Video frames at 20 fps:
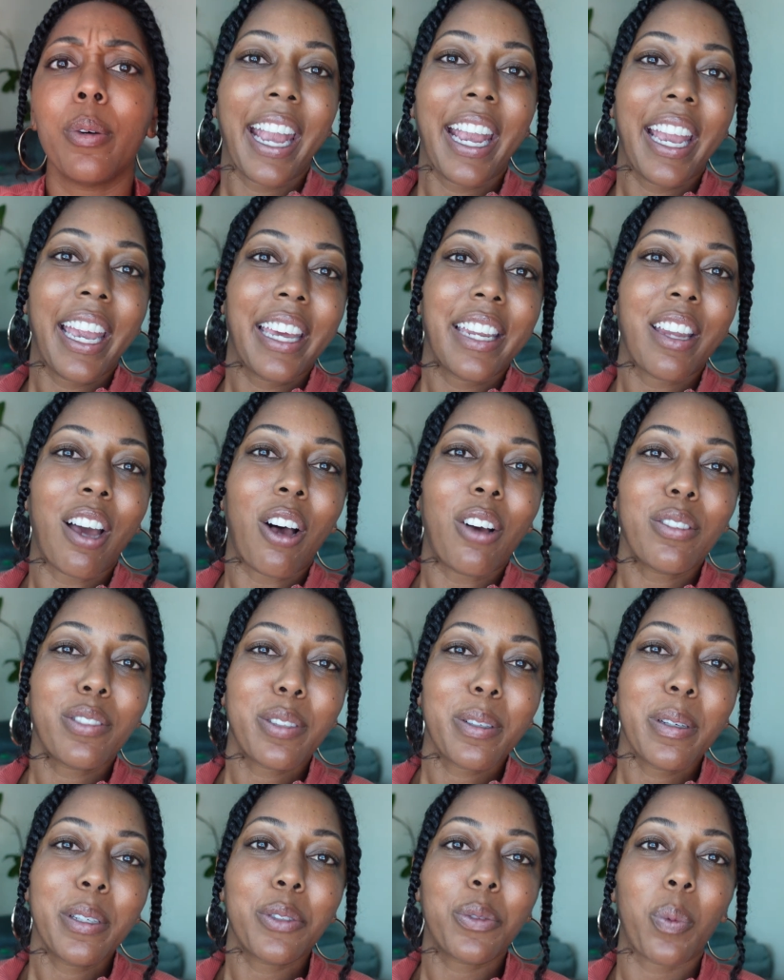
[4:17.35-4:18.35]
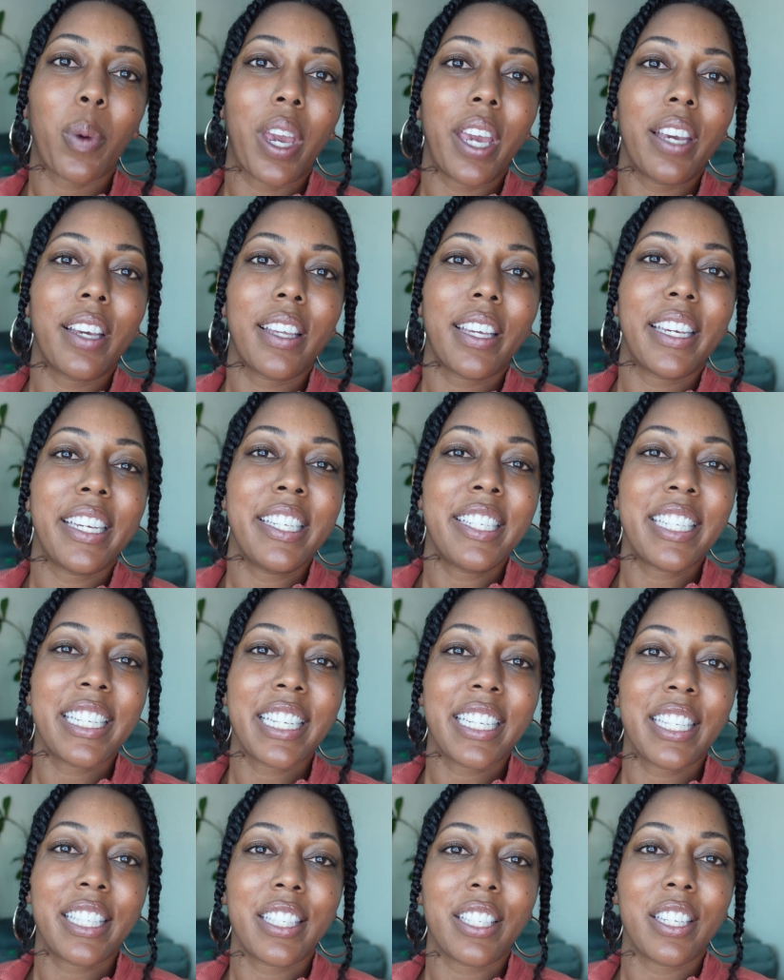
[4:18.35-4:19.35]
And also as well,
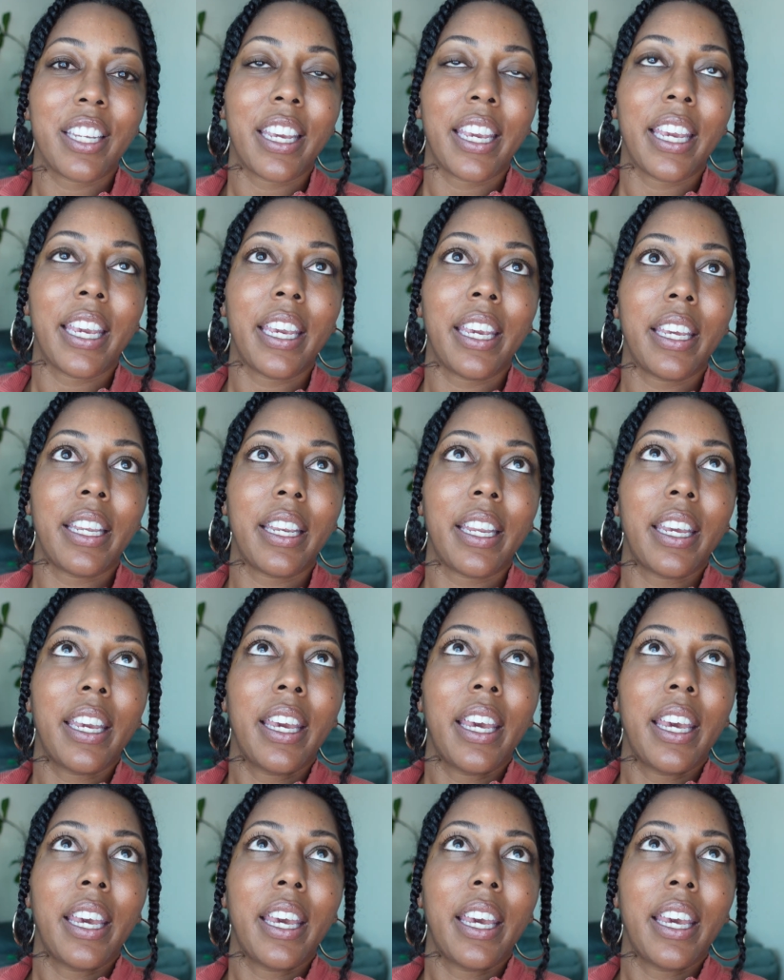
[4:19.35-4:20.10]
it